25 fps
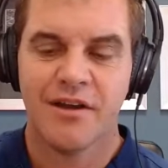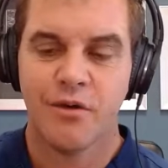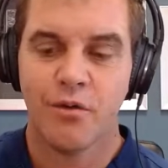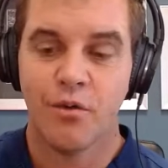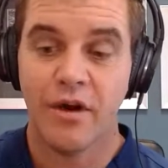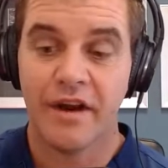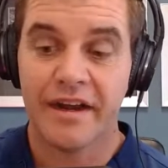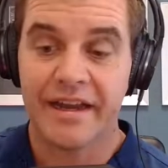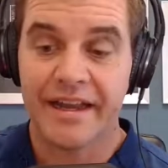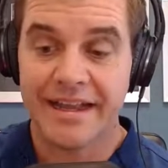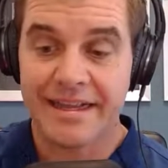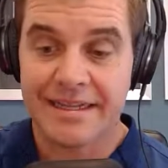
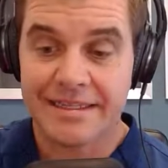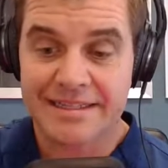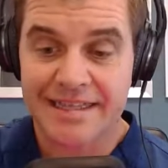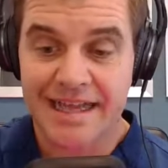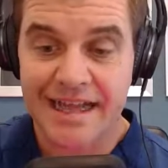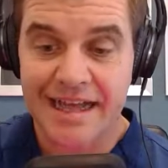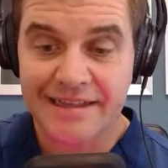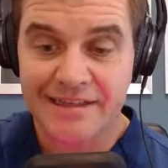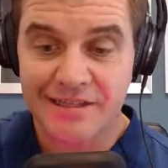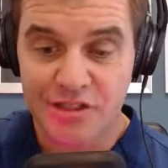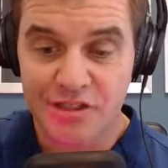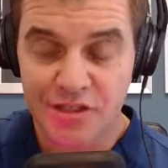what
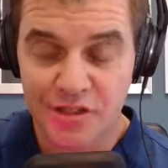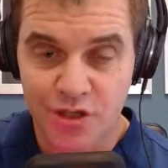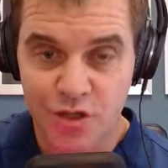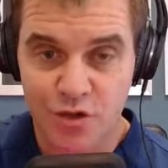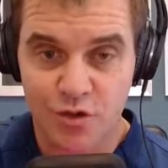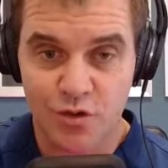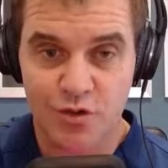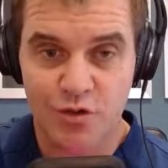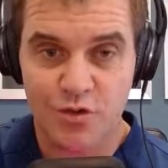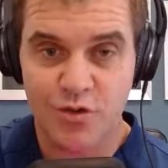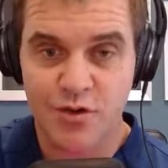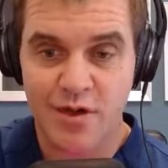excites
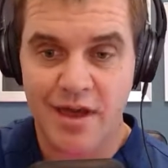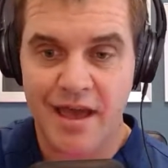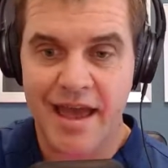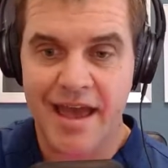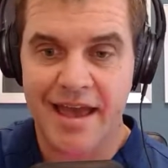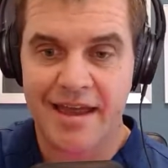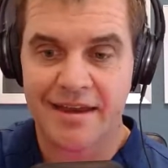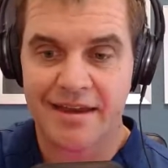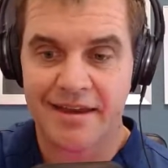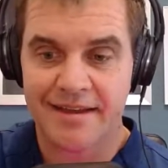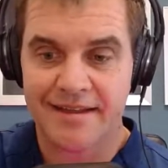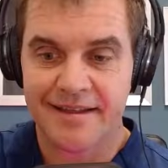you
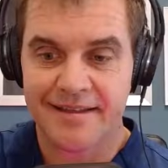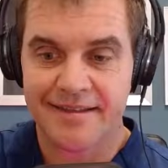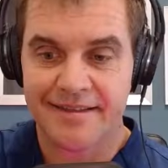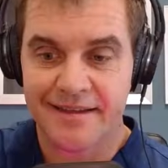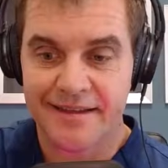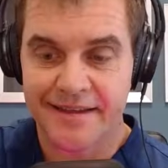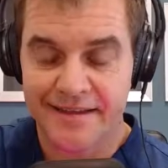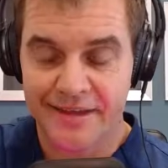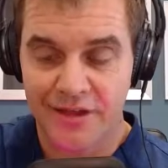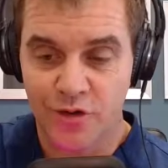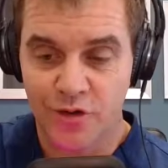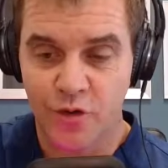and
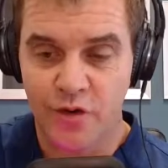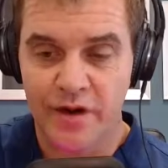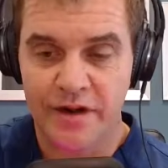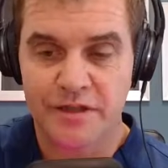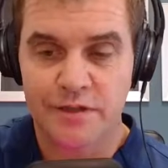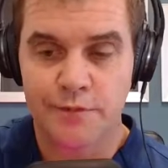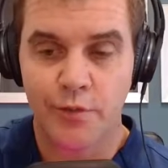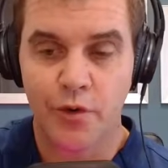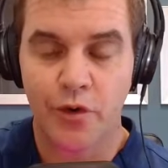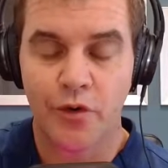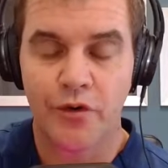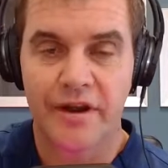you're
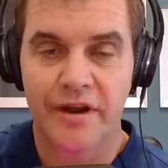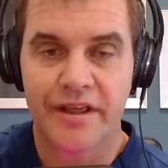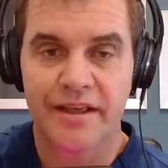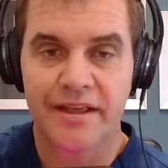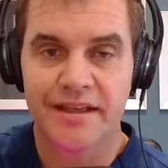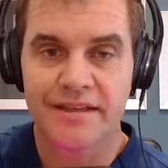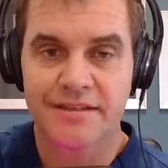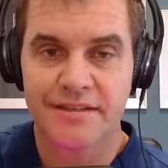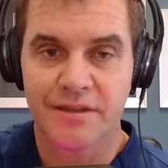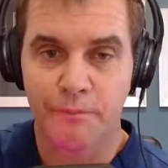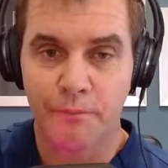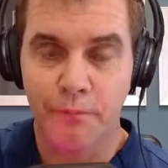exploring
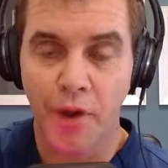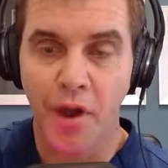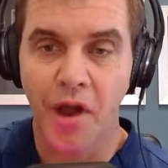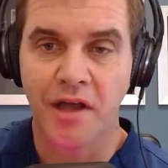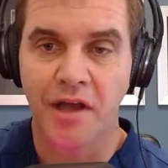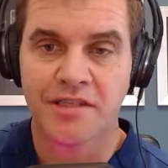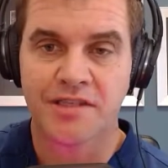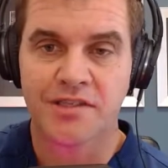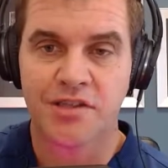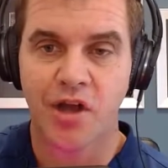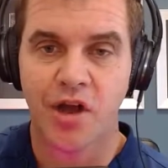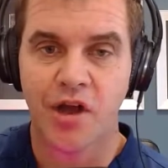is
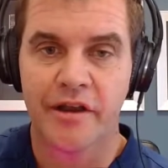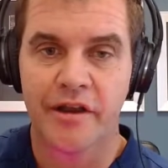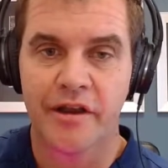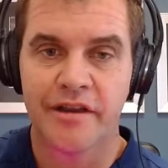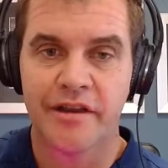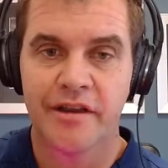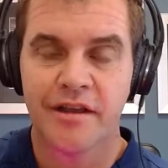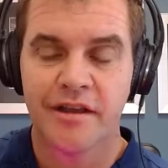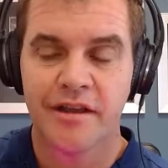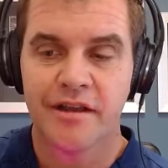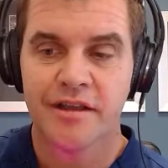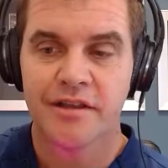passed
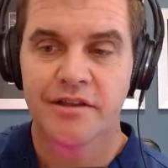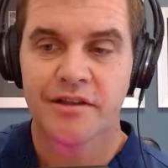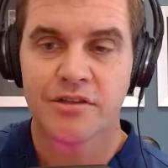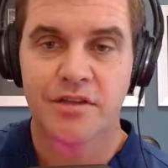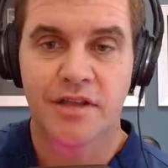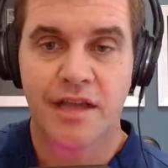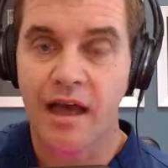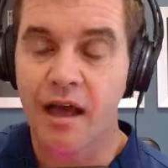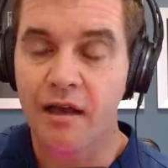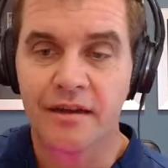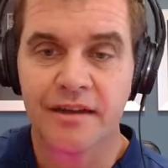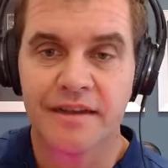on
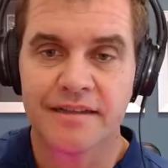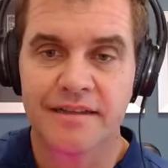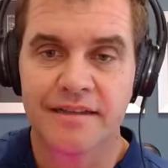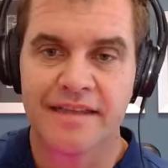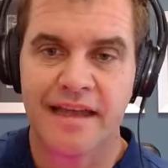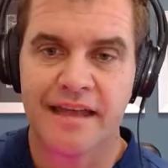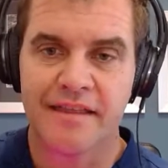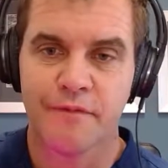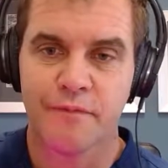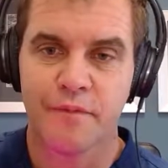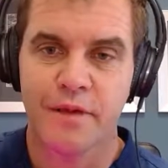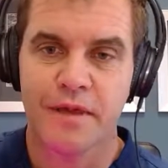to countless
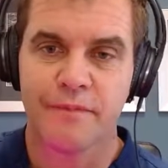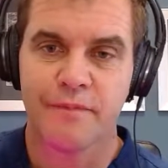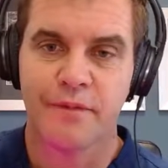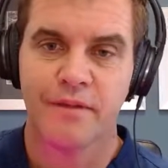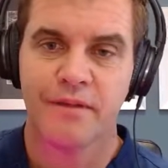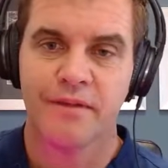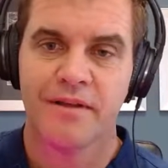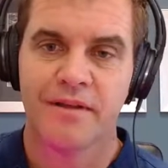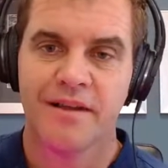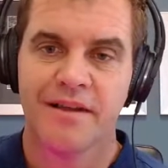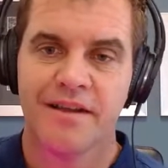other people.